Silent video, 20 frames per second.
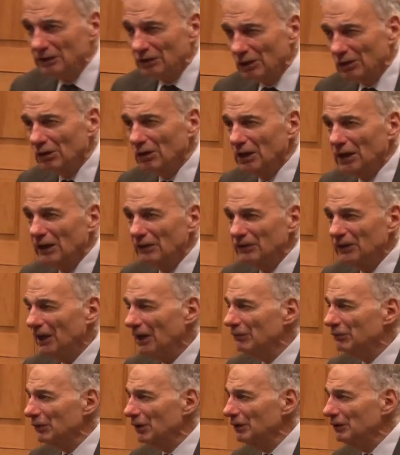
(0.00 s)
they don't allow the
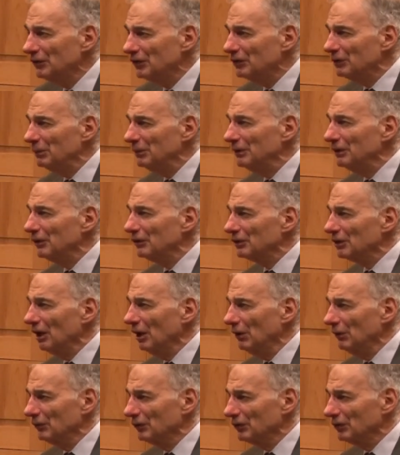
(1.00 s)
evidence to be
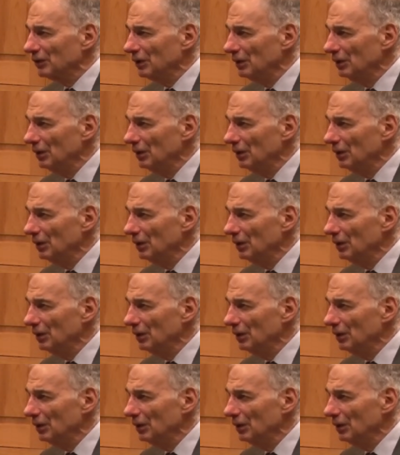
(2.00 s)
disclosed.